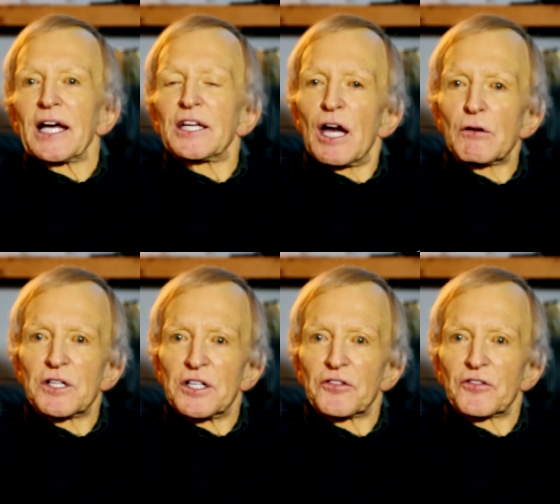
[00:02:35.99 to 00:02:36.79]
And I
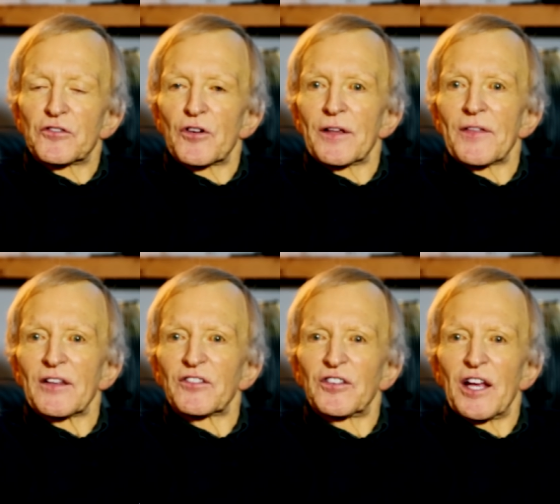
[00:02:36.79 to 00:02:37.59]
noticed during
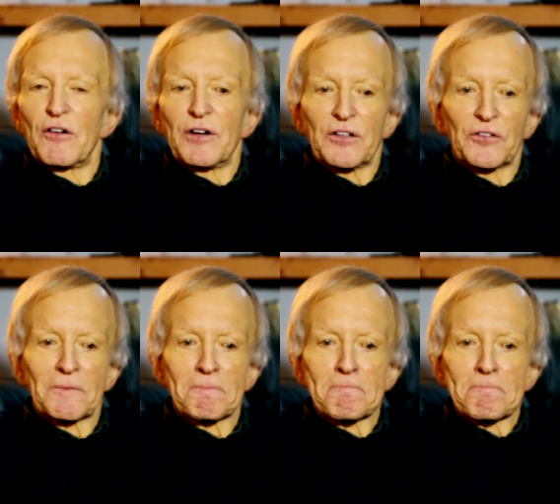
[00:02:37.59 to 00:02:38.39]
that series,